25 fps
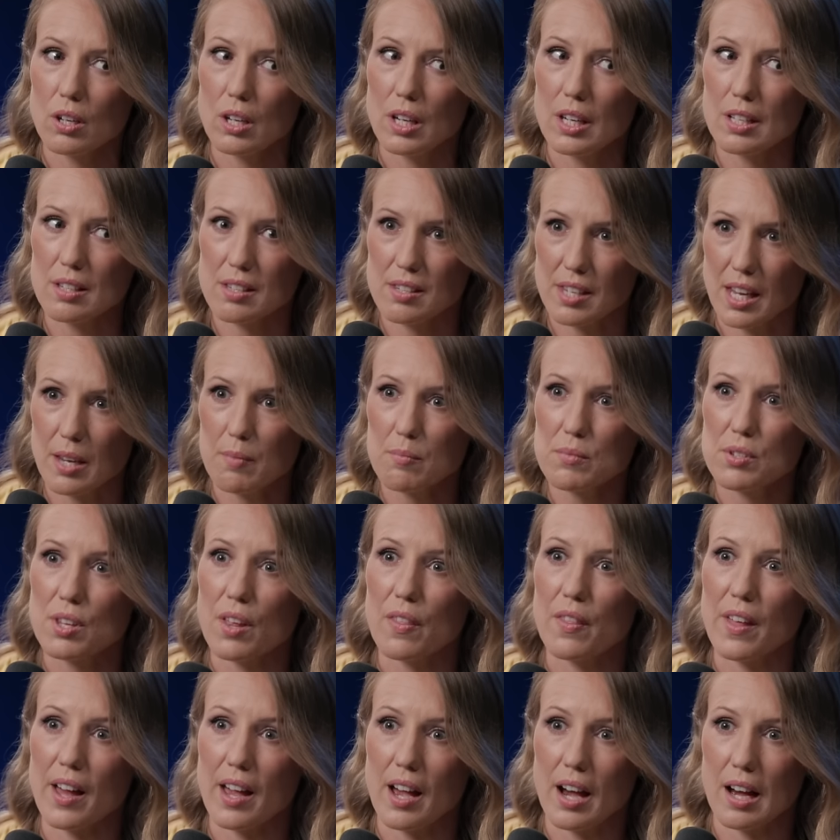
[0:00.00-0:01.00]
it seems
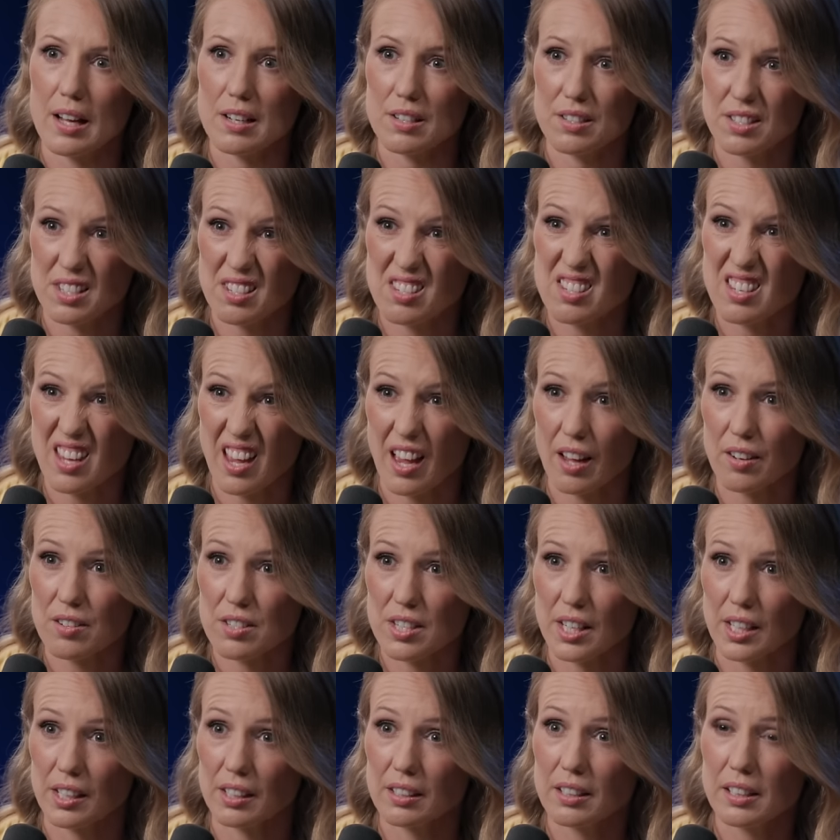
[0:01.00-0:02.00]
that they are
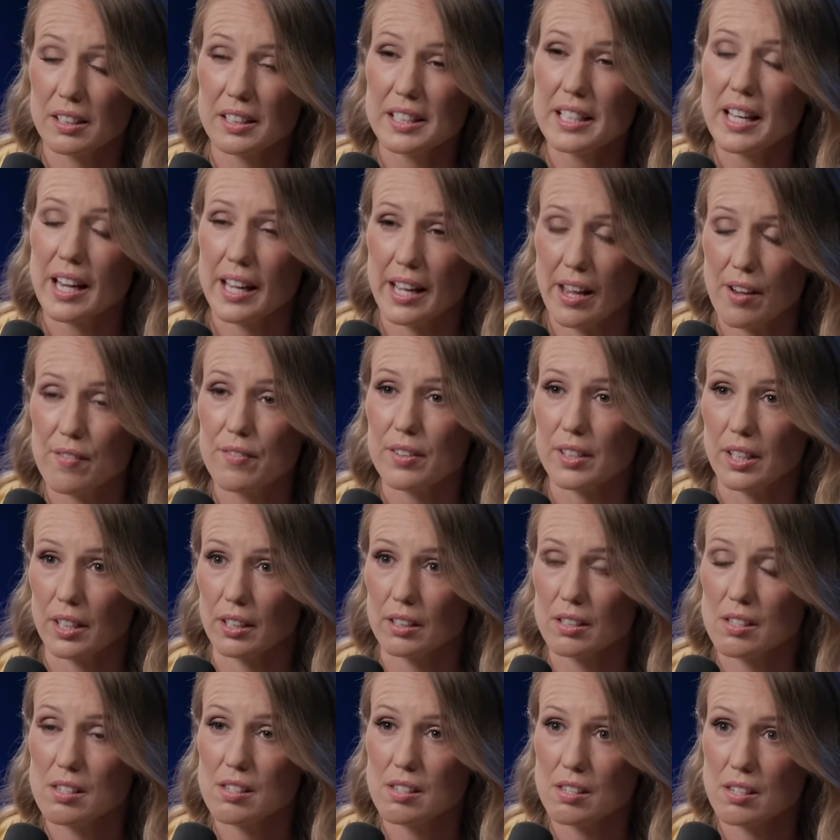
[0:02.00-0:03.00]
discounting clear
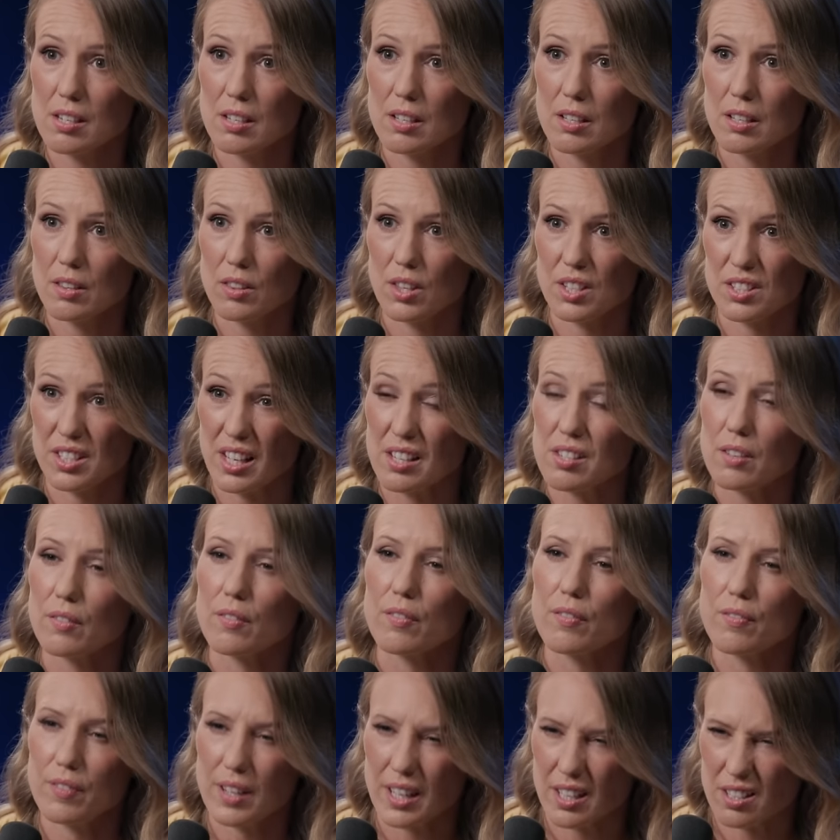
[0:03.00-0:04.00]
evidence that doesn't
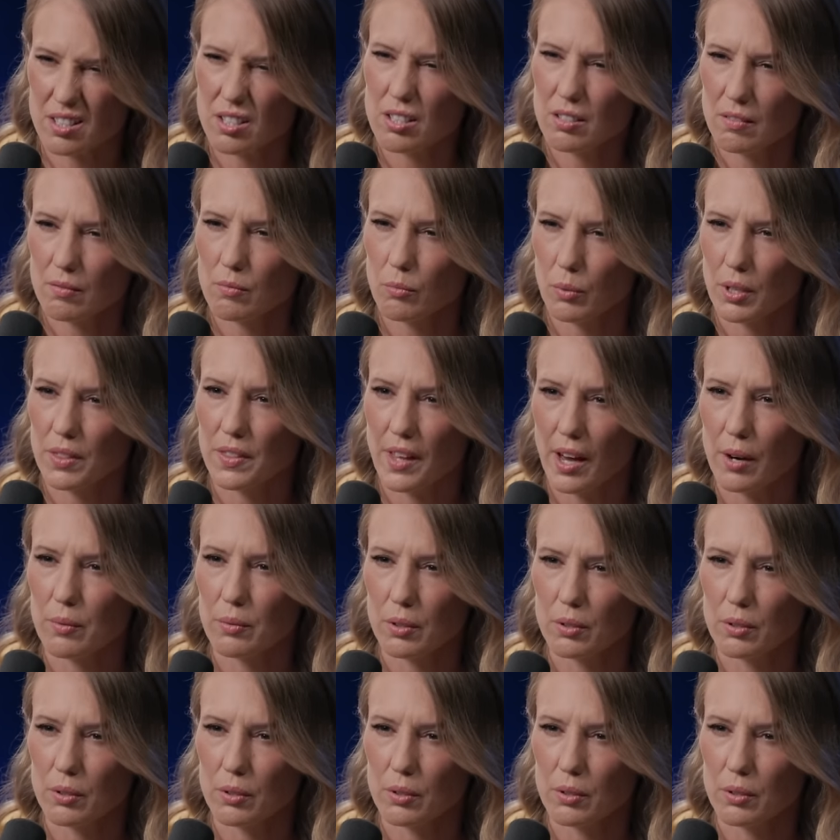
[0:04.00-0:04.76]
fit with that